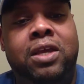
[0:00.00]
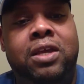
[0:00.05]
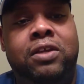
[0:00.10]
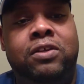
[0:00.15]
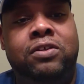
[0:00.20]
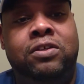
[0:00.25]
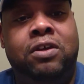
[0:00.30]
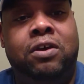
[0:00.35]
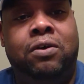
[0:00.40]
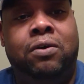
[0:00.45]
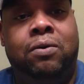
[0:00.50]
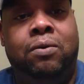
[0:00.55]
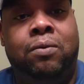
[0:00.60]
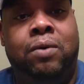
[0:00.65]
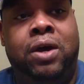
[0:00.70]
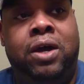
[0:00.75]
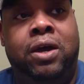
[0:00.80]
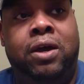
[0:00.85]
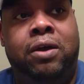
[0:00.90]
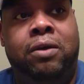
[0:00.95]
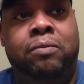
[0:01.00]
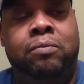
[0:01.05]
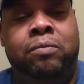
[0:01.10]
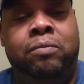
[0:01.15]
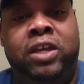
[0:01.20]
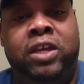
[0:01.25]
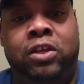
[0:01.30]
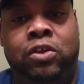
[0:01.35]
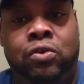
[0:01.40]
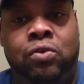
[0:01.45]
So,
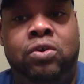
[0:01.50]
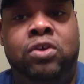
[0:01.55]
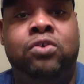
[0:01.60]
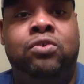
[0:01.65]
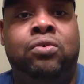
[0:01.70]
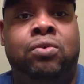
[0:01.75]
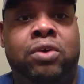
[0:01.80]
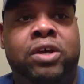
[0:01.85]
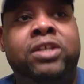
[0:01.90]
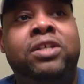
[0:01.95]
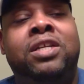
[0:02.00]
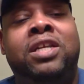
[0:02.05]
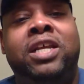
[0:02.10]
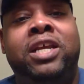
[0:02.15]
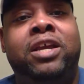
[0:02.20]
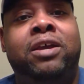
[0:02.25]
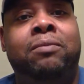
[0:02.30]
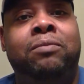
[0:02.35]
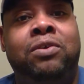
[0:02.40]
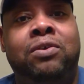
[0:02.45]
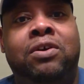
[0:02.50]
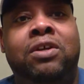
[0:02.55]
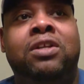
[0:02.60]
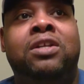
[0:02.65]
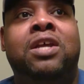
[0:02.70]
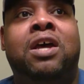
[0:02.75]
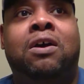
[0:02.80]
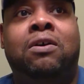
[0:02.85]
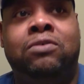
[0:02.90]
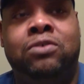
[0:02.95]
and you can trust them. You can
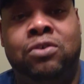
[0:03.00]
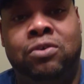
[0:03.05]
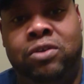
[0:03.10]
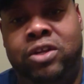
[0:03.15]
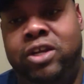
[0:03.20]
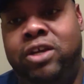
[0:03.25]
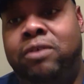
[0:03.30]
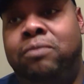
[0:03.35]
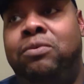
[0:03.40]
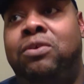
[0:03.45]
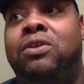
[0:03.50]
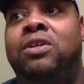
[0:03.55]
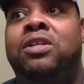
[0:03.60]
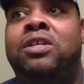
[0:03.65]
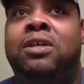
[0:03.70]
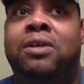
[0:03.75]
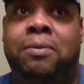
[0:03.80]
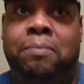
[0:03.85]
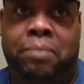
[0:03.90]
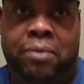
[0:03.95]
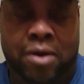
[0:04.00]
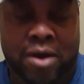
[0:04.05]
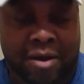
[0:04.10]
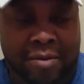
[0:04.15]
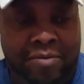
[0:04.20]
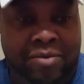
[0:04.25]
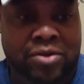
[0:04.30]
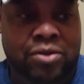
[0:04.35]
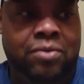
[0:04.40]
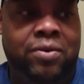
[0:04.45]
talk to them. You can tell them
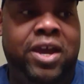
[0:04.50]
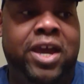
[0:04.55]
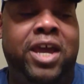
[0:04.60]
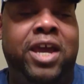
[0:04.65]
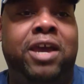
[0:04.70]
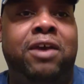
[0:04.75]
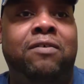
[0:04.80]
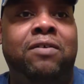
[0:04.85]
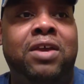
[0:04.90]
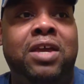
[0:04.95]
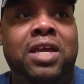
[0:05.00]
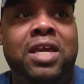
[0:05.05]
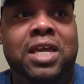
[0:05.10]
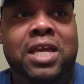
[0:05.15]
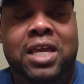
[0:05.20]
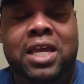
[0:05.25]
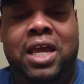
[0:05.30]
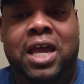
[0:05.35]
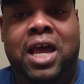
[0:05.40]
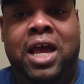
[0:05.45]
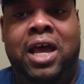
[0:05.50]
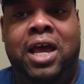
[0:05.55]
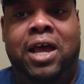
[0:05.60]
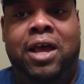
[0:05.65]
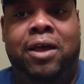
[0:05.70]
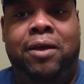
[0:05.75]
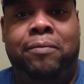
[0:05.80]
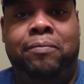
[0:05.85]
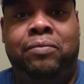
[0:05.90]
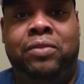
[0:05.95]
problems you have.
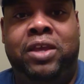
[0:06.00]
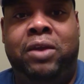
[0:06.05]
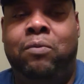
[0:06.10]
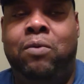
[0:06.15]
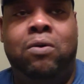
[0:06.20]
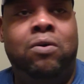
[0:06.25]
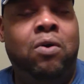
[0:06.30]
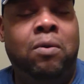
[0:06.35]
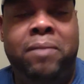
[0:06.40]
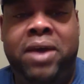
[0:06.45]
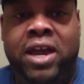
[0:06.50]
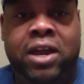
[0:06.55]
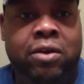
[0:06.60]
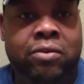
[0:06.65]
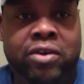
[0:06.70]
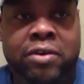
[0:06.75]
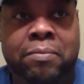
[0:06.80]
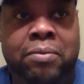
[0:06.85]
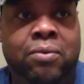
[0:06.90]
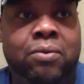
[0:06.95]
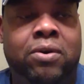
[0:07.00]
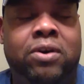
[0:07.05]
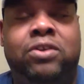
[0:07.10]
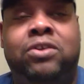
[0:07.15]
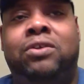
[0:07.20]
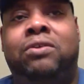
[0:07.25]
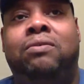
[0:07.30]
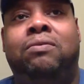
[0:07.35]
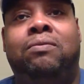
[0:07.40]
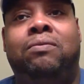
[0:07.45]
They won't go back and
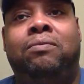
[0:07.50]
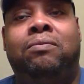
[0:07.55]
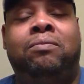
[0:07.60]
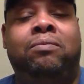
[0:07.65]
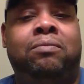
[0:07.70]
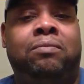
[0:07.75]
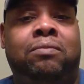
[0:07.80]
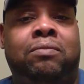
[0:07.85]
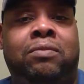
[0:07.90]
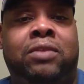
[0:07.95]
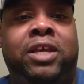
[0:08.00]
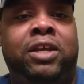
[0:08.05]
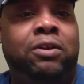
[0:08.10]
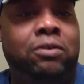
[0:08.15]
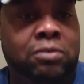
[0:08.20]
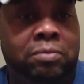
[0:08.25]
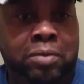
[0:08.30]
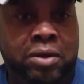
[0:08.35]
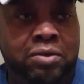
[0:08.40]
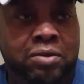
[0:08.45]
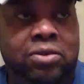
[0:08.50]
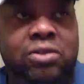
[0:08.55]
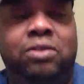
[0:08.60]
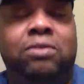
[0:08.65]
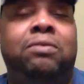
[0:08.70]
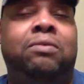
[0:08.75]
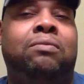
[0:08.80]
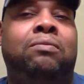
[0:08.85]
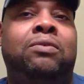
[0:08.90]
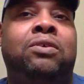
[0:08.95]
report you. They don't supposed
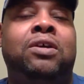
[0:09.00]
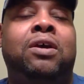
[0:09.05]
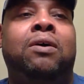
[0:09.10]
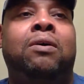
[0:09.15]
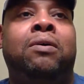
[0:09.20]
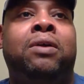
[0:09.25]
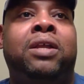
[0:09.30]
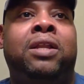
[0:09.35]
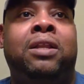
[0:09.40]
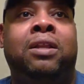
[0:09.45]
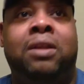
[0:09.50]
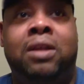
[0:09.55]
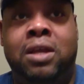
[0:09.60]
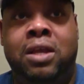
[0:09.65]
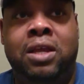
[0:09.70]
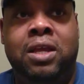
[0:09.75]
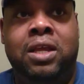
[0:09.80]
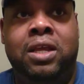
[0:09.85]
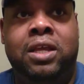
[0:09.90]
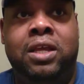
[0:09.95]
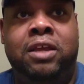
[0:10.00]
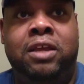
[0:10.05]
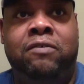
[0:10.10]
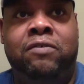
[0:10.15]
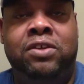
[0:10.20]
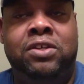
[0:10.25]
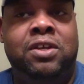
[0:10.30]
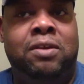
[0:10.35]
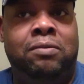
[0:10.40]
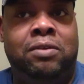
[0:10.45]
to. So, and
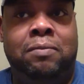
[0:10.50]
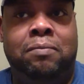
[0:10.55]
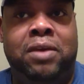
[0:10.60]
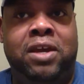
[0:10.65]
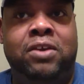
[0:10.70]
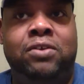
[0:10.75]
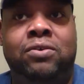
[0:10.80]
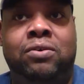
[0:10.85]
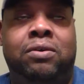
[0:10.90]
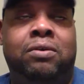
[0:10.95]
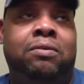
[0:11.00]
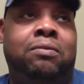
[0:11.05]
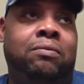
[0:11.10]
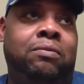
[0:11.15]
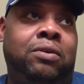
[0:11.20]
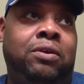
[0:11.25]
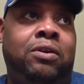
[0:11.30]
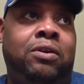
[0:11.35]
if it's something major,